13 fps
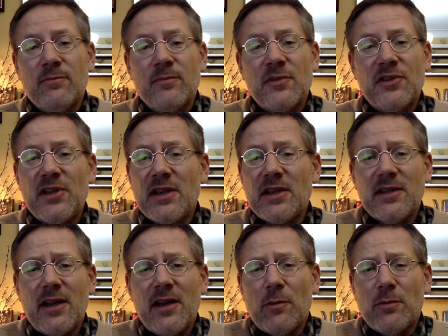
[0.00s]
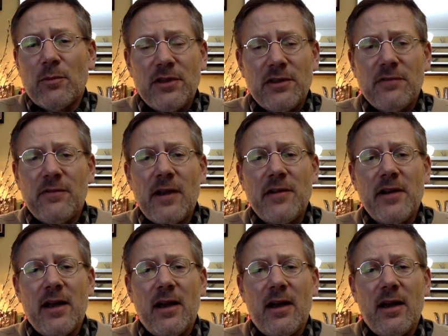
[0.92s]
6 diopters is very
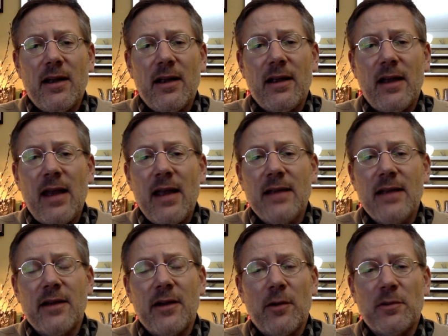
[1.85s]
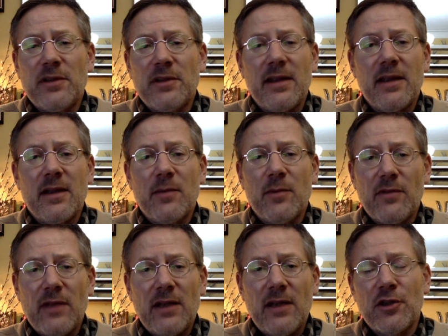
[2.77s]
high. 8 diopters, anything above
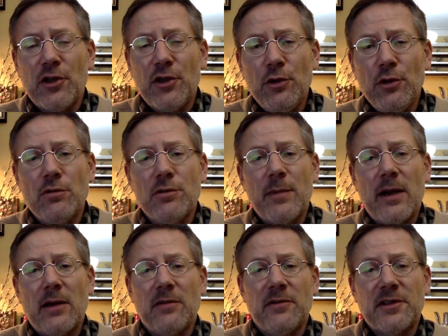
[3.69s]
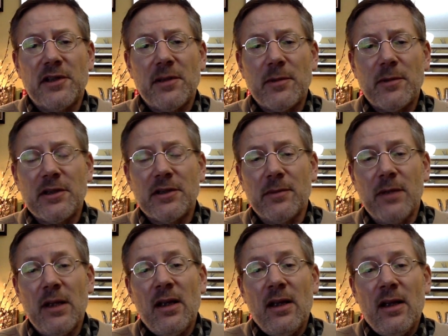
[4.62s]
that is a huge amount of astigmatism.
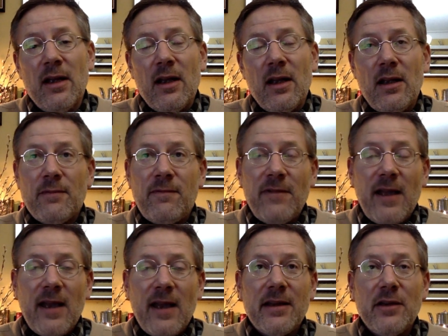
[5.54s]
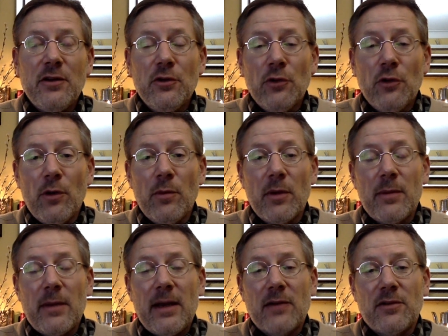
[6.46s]
A fairly normal
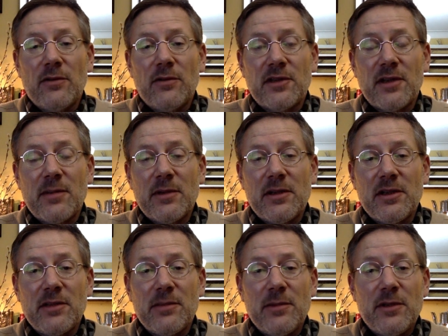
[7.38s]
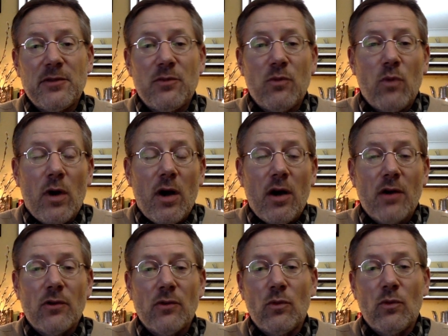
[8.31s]
amount of astigmatism is
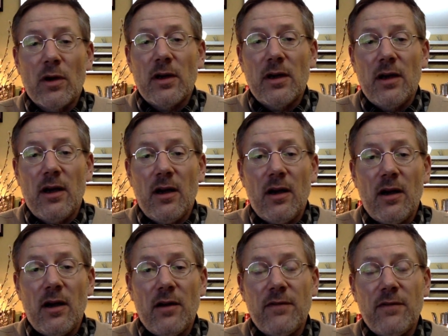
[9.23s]
1, 1.5.